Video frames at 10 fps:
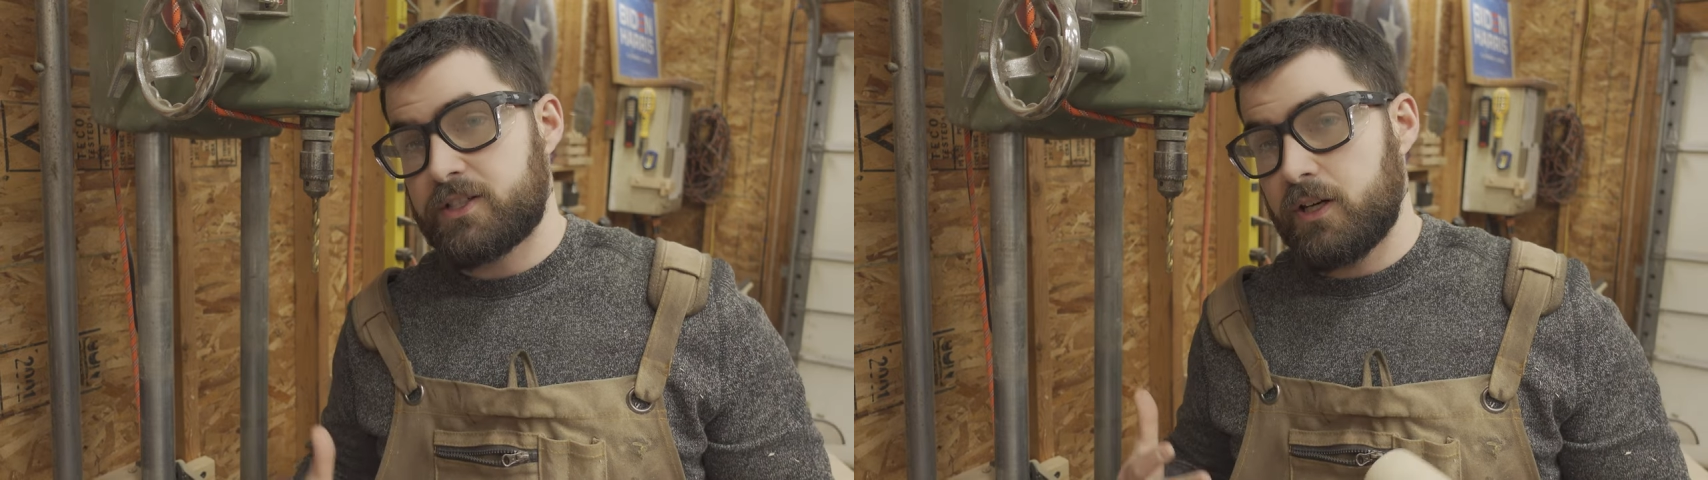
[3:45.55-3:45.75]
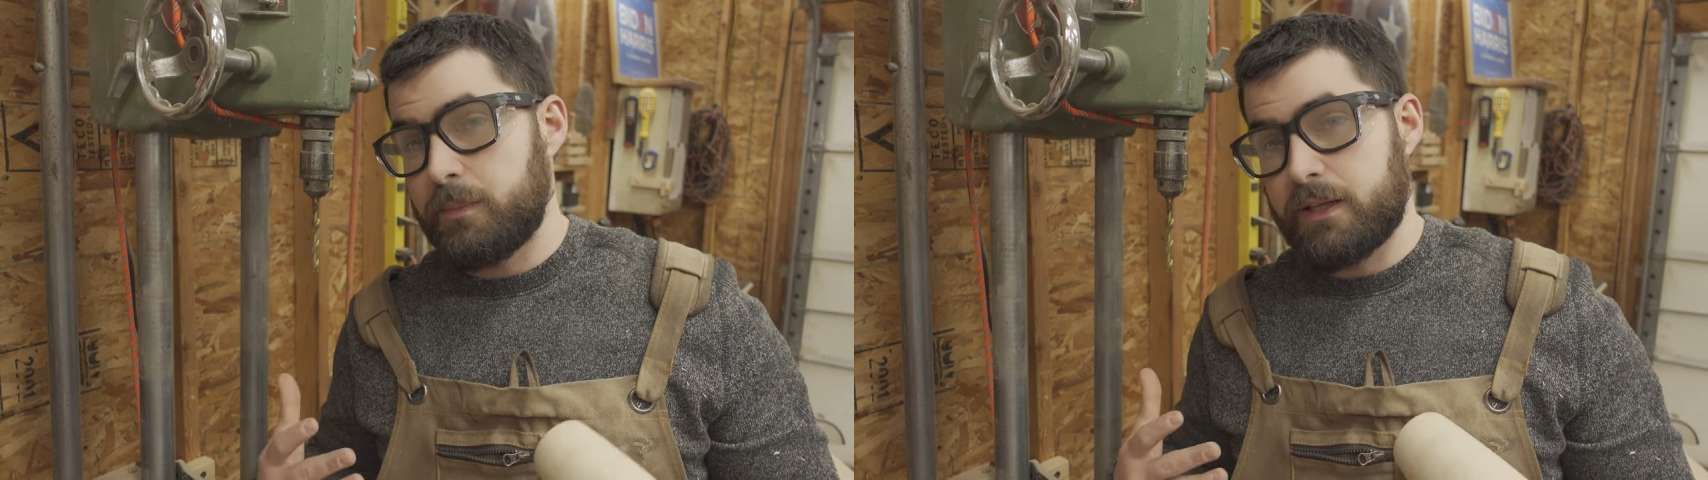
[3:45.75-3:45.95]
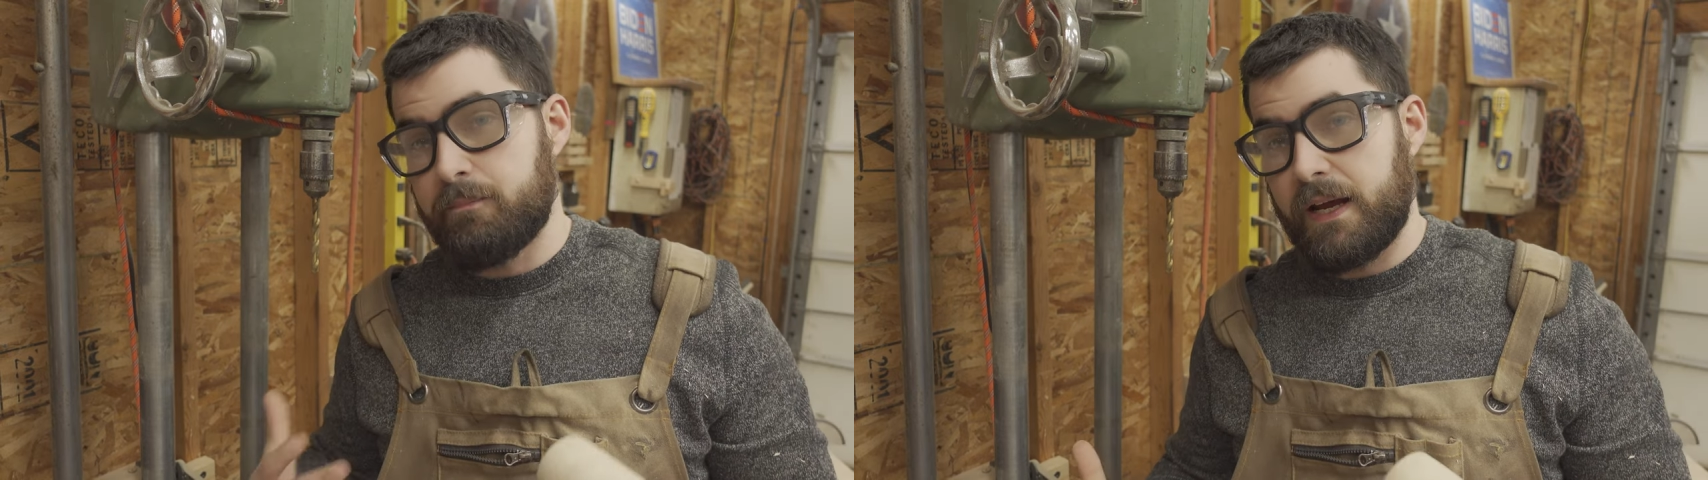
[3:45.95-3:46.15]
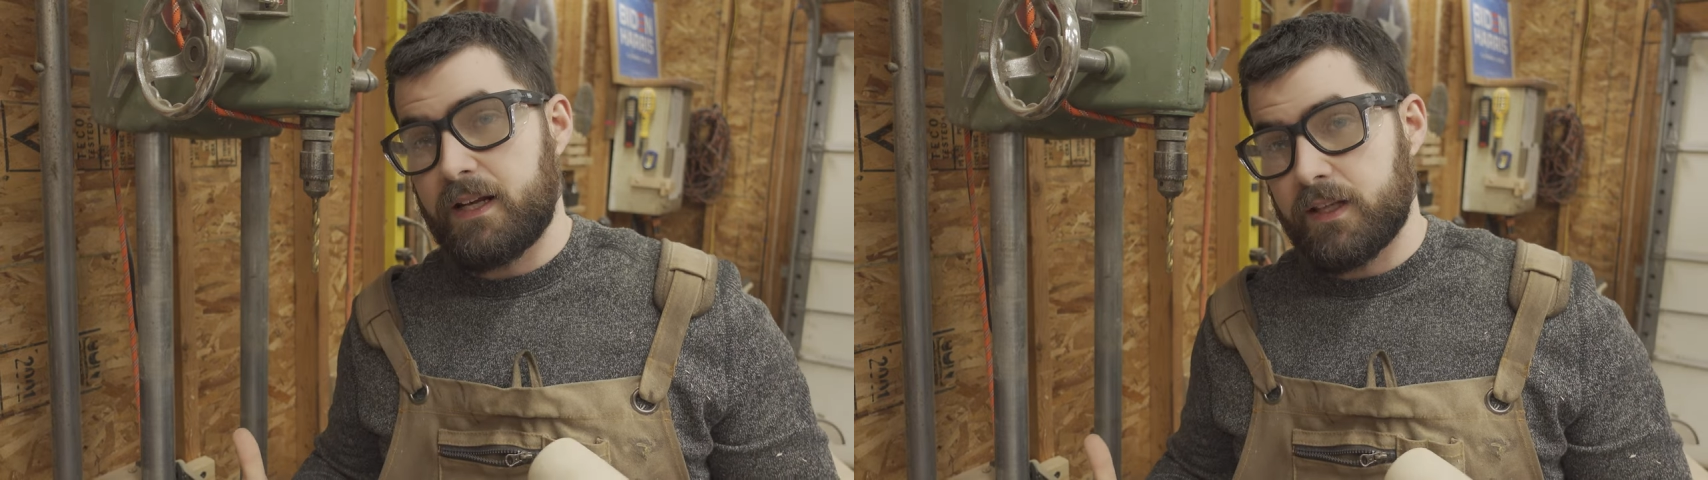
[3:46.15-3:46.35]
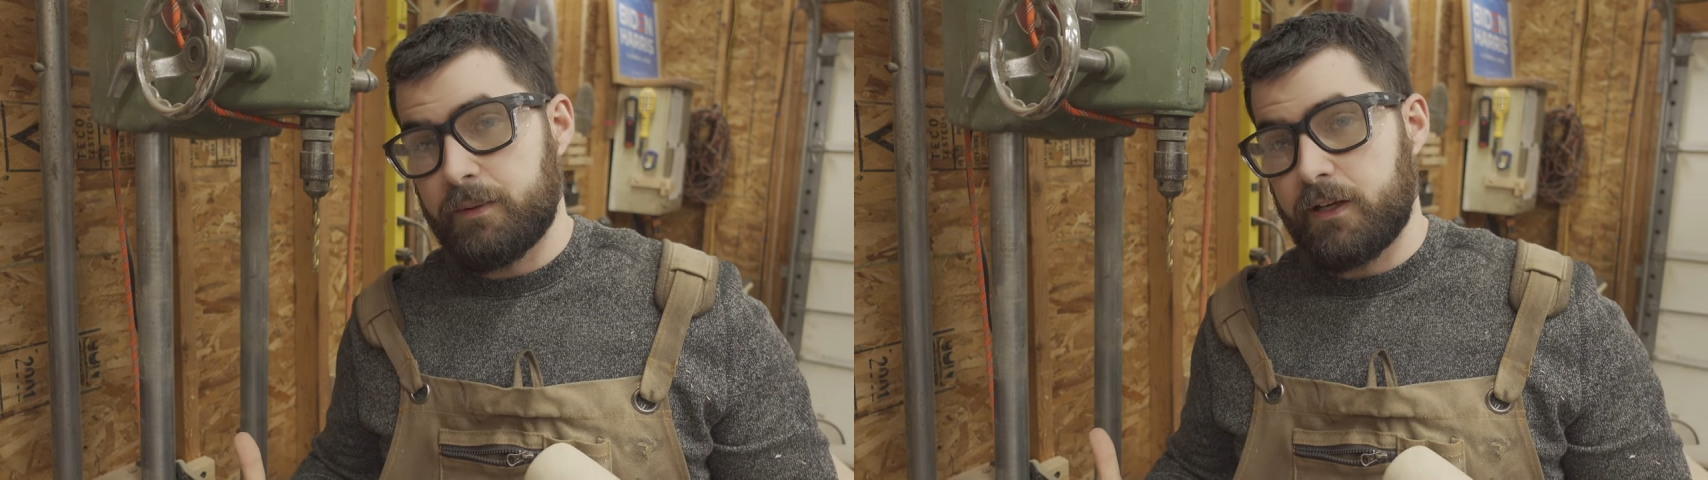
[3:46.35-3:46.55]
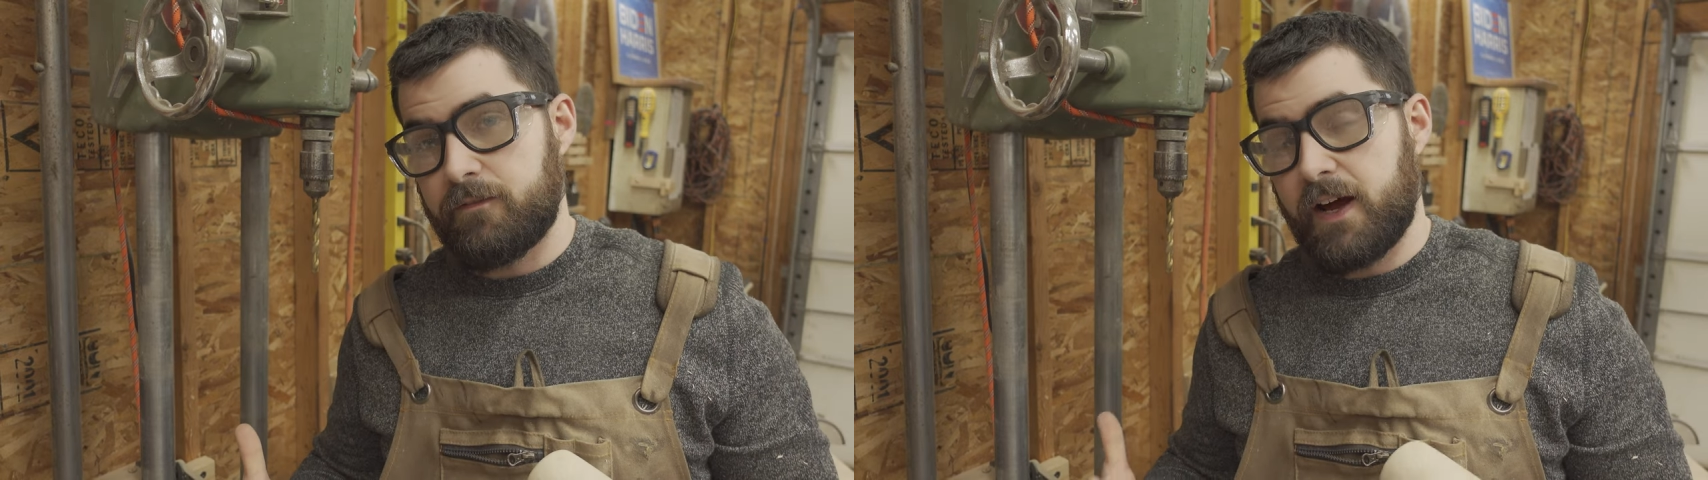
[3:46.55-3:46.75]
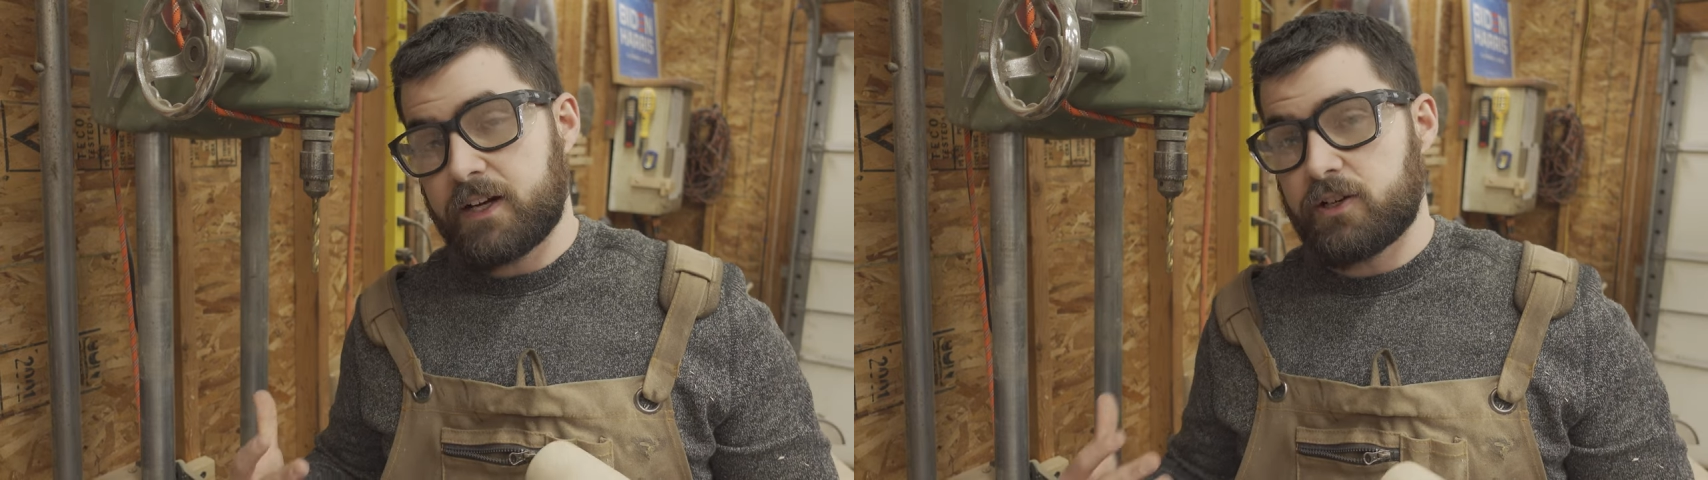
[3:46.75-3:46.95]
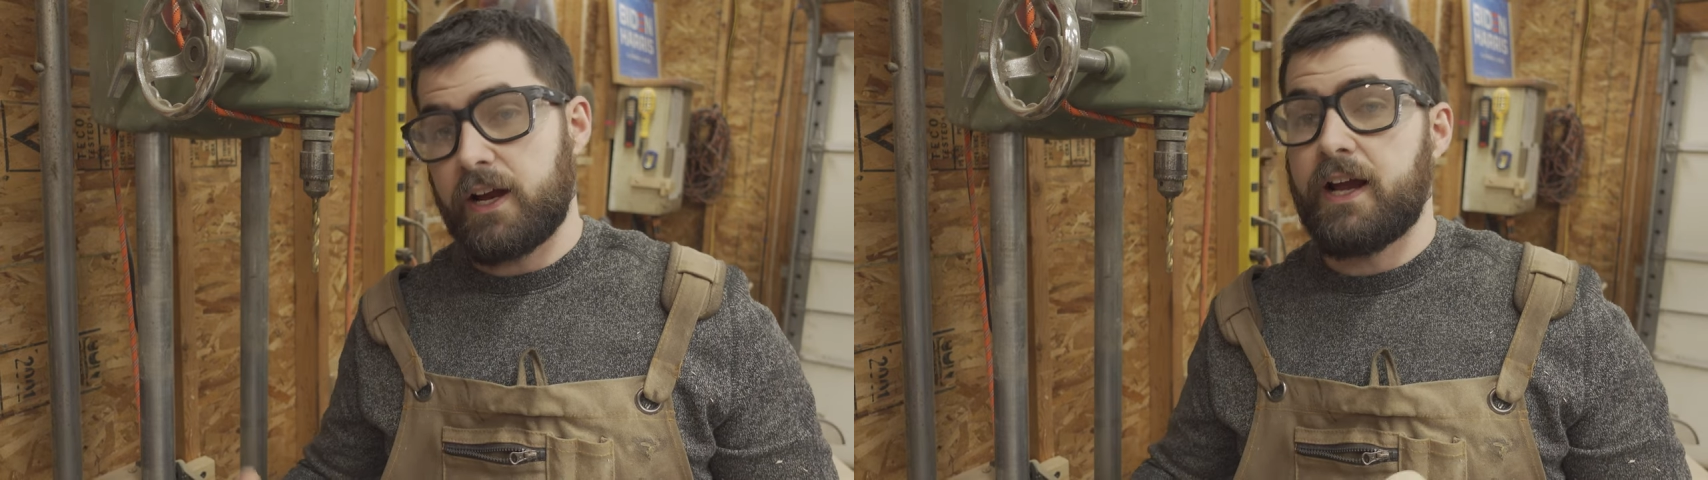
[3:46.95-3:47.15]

going to be the main limiting factor,